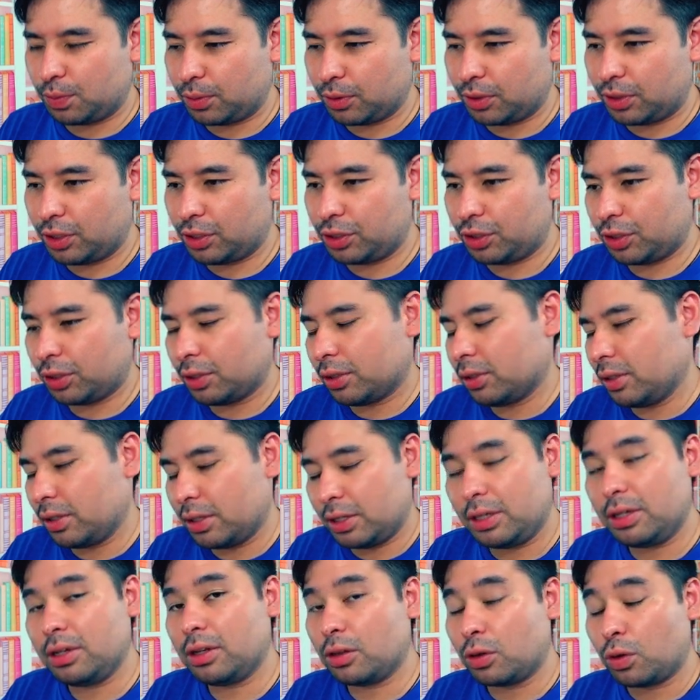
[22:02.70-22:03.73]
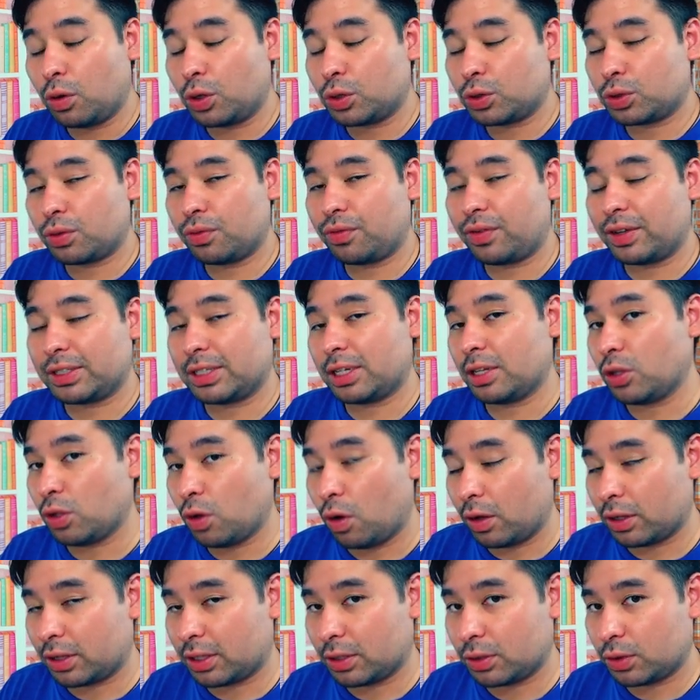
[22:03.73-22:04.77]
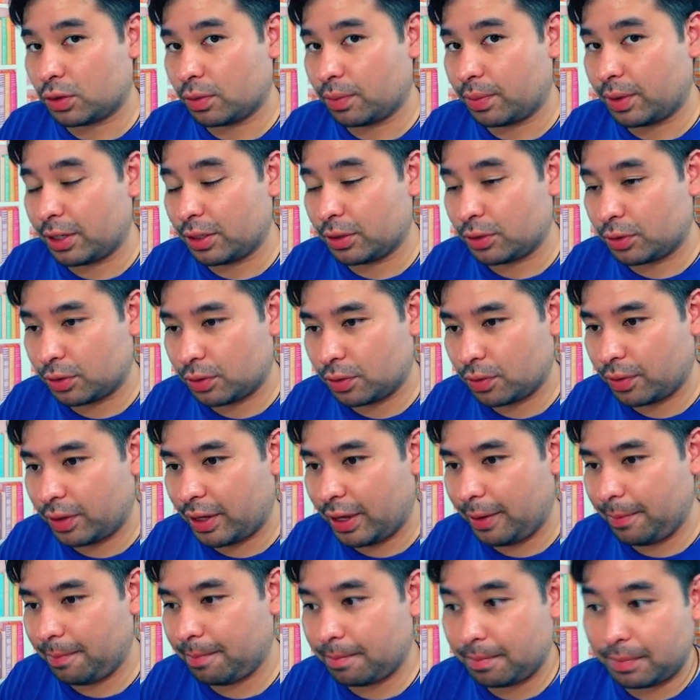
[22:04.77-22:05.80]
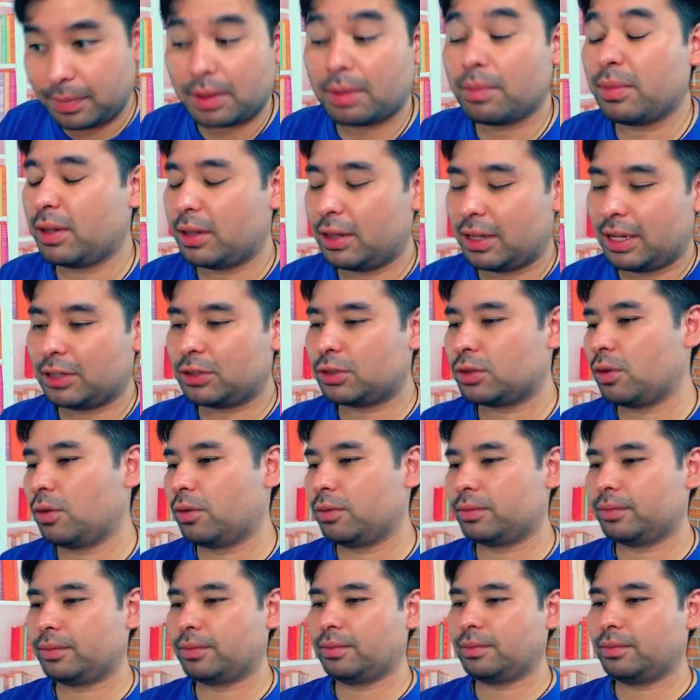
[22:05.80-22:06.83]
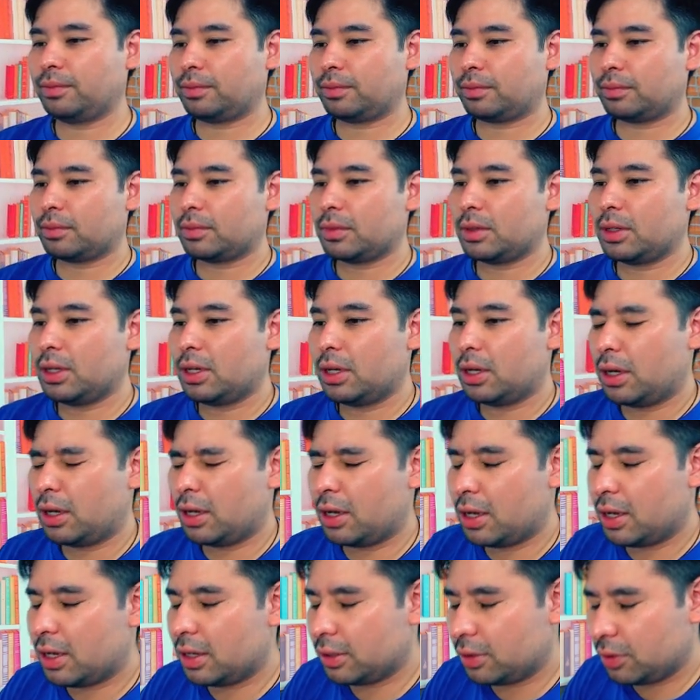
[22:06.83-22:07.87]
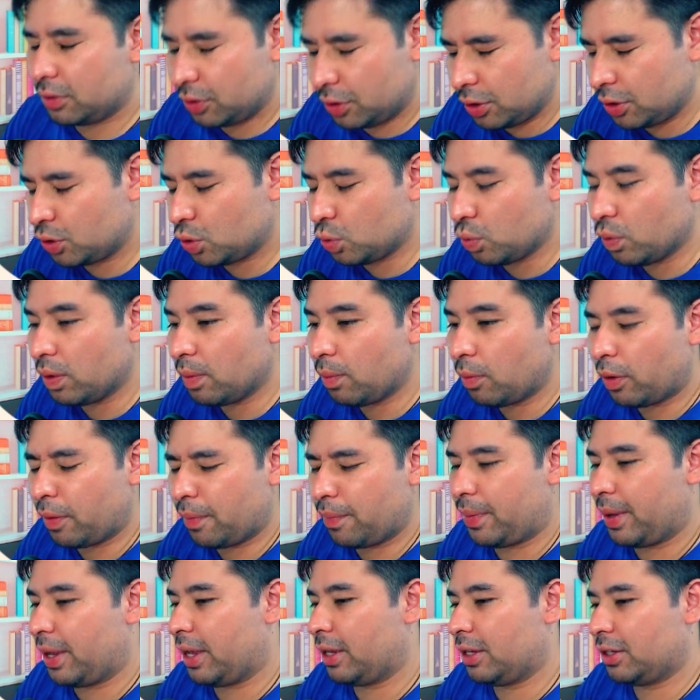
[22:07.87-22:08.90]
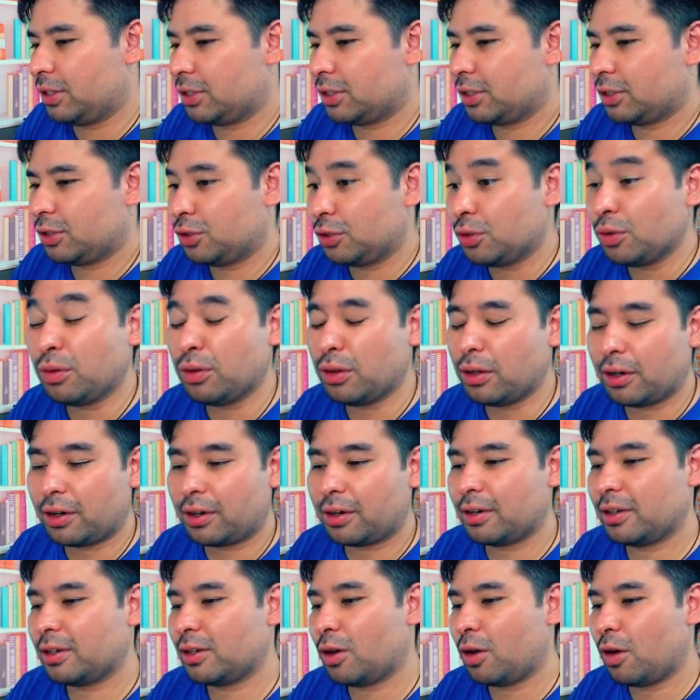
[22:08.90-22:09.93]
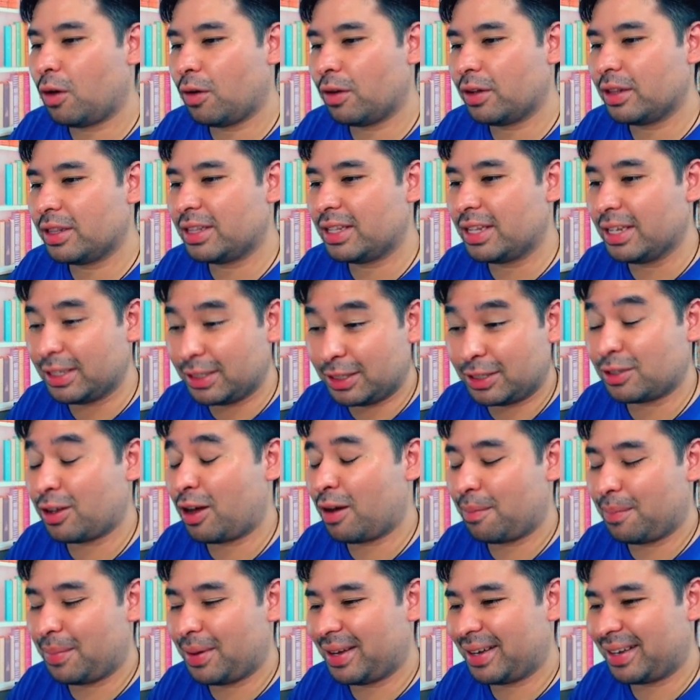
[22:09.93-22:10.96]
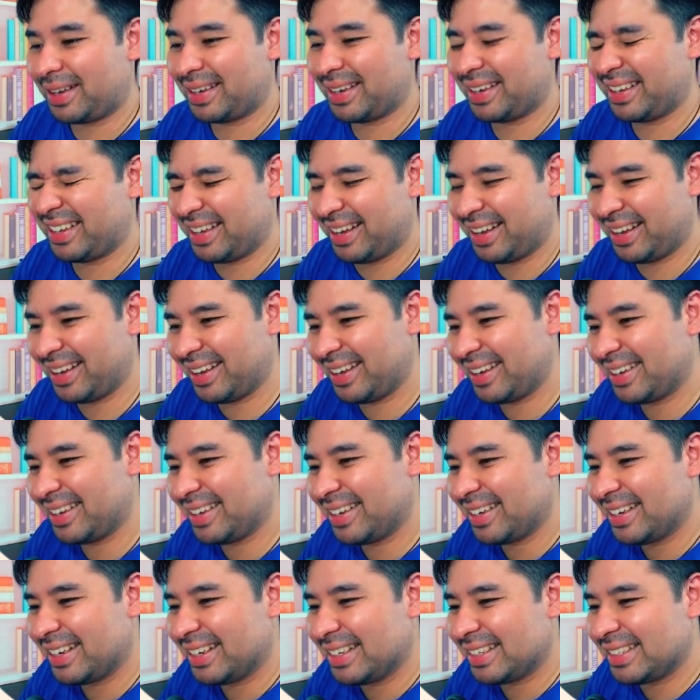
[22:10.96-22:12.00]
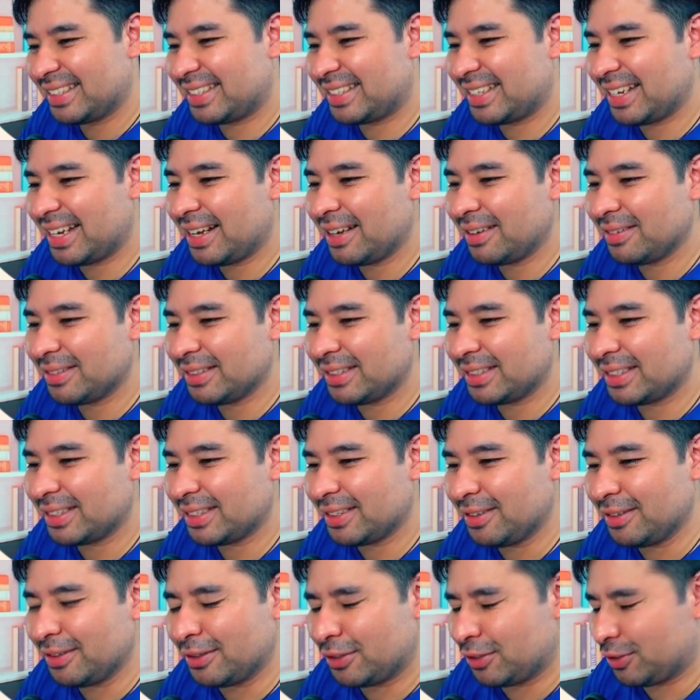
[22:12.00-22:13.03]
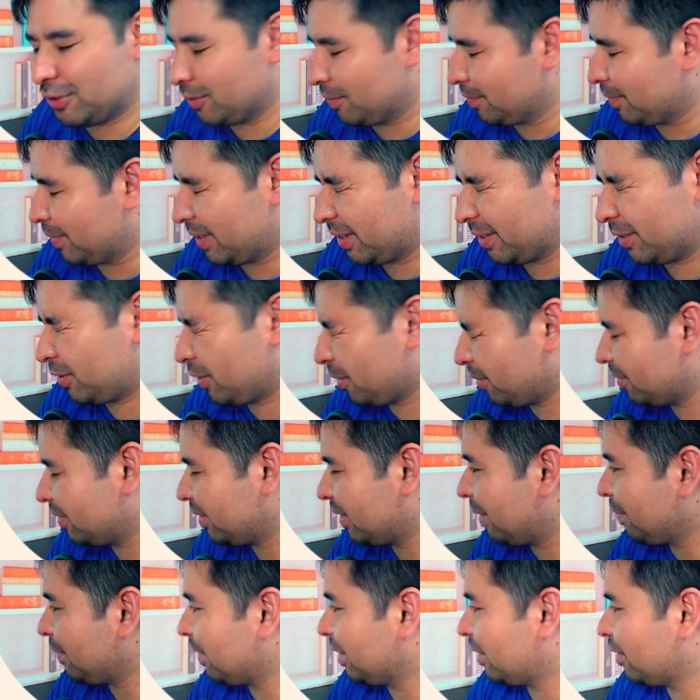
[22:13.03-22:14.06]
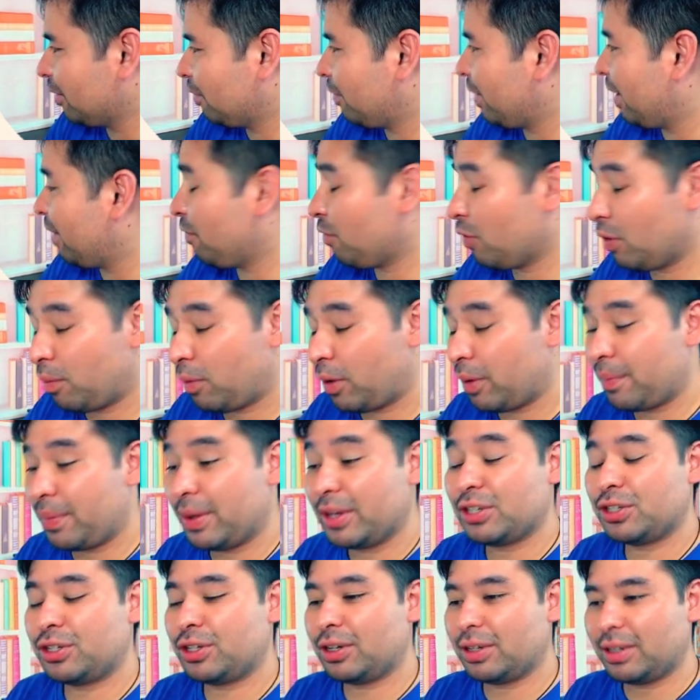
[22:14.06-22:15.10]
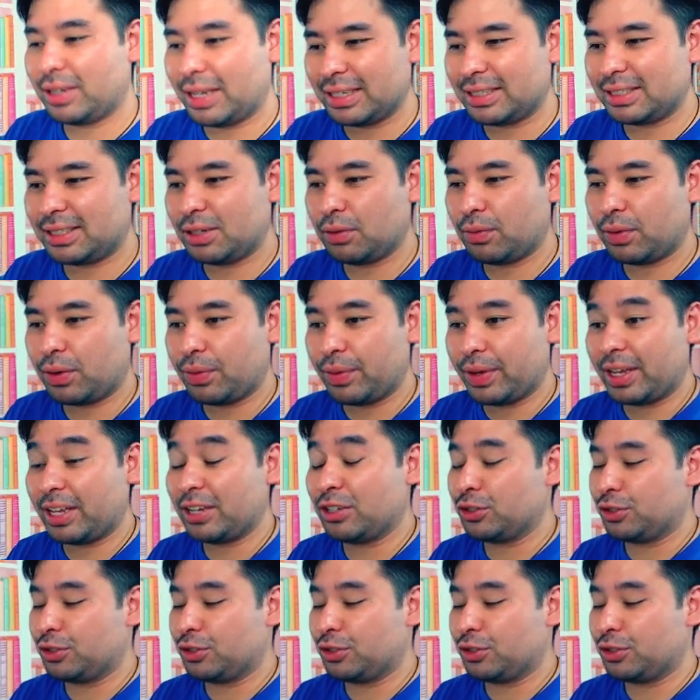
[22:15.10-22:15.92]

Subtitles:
pro teacher e, lógico, faça notas sobre isso, ok? But let's go. Just one more page to learn on this topic, Sounds good to me. So, we have one more page here, and let's see what we can